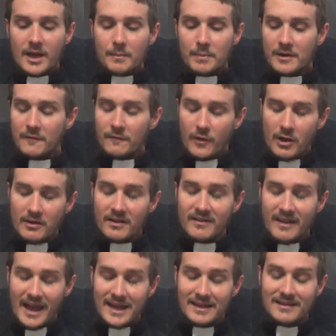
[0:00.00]
but in verses
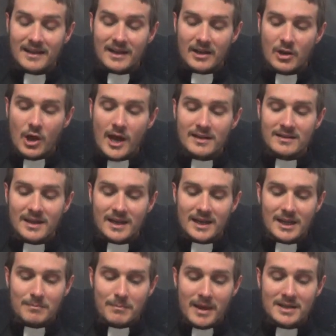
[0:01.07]
18 and 19
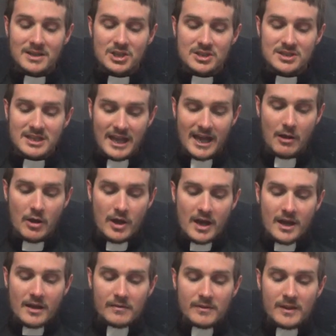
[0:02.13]
he mentions how
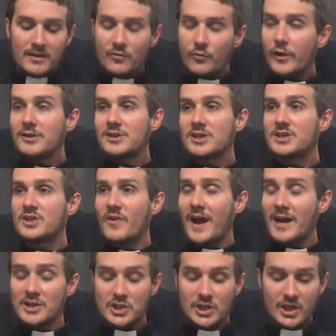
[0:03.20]
these riches are
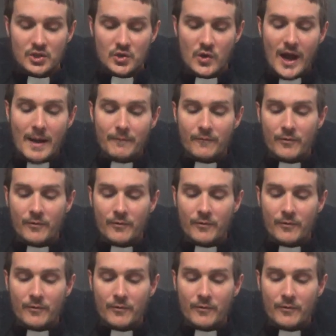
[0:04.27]
actually a trap